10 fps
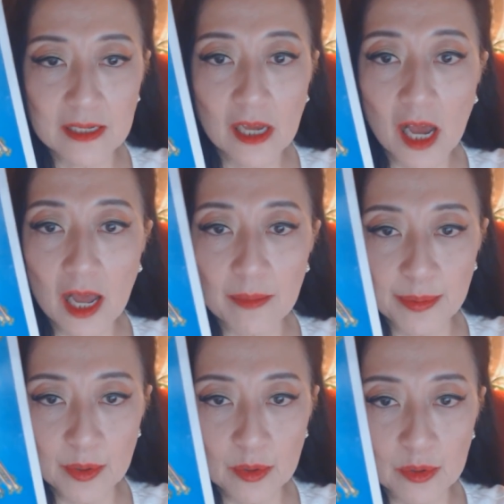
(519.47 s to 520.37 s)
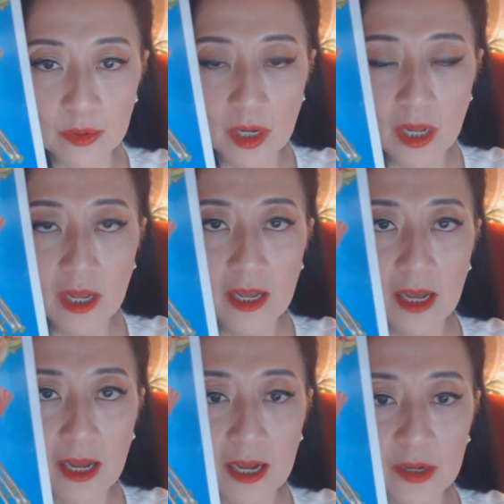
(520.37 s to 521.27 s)
card pull,
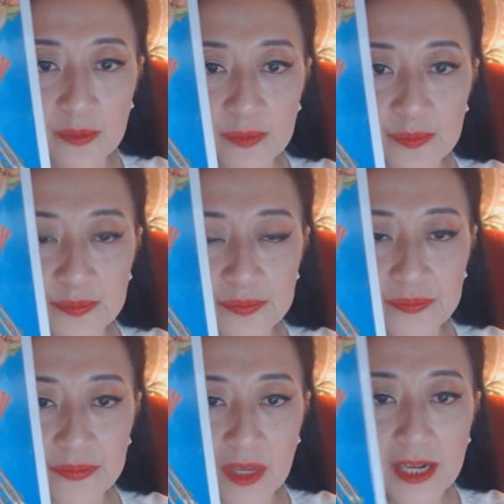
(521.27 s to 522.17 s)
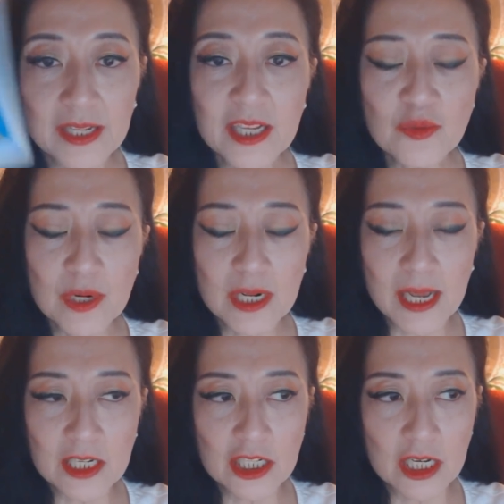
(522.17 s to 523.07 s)
in this
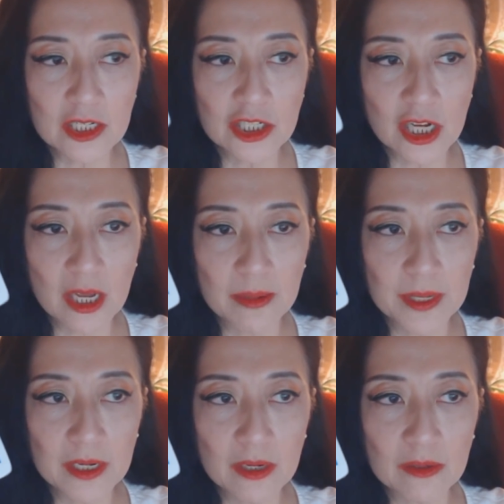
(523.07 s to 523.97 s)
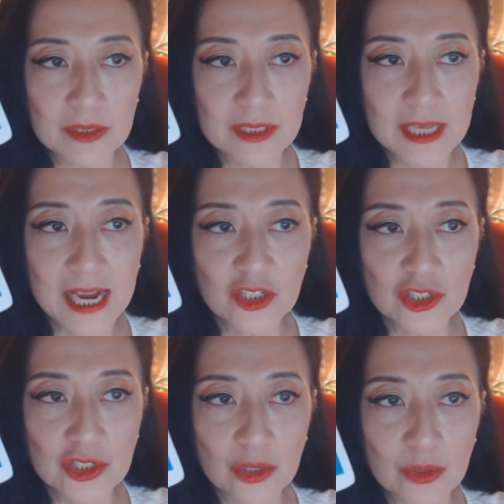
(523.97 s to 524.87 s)
relationship,
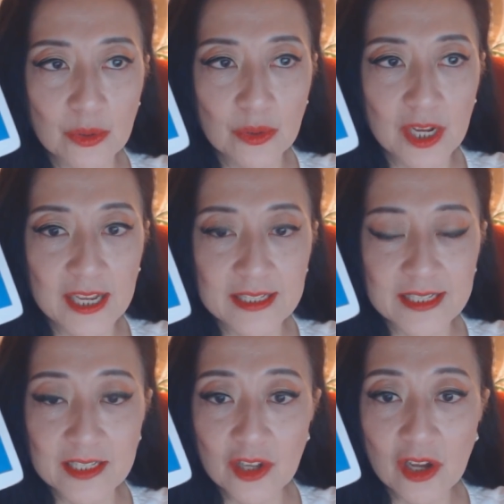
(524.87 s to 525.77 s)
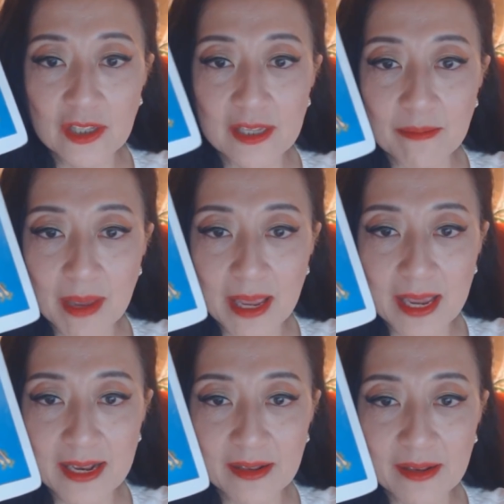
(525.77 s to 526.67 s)
sexual is not the
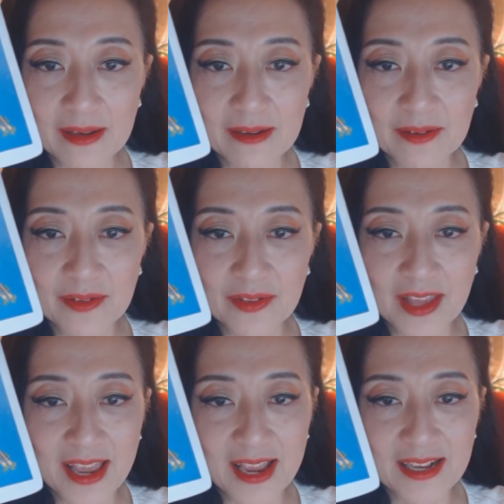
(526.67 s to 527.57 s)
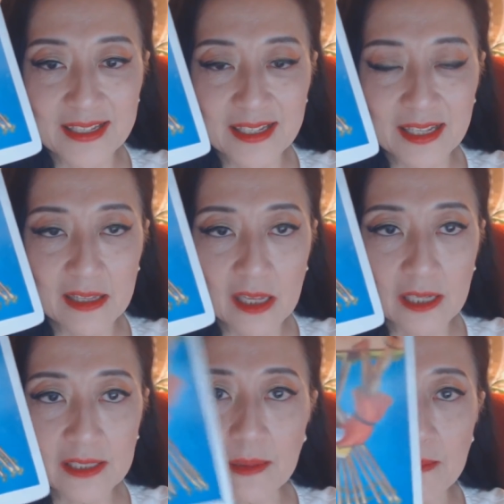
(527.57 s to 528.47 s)
main things,
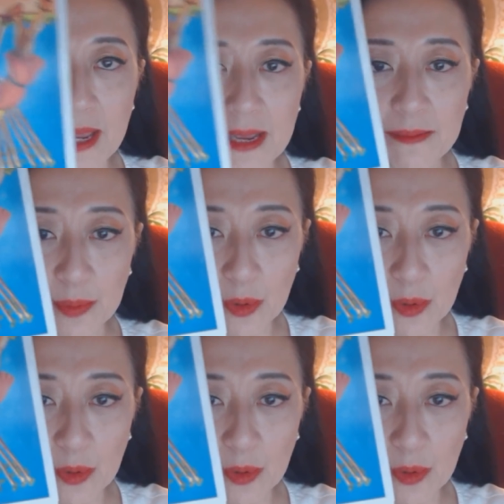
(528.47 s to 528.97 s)
not the main